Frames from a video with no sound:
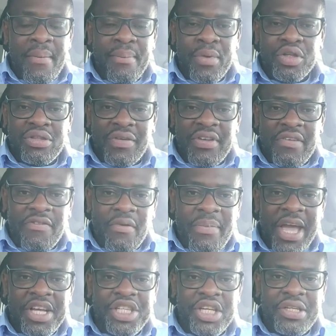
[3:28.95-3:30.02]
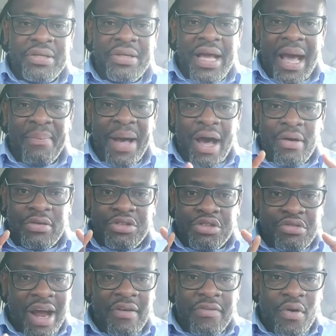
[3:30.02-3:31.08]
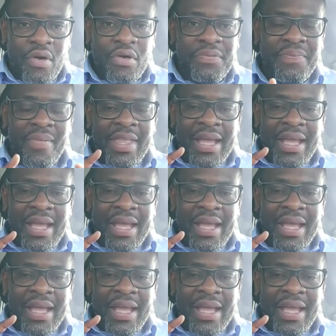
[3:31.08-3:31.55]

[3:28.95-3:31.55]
most of the information about travel,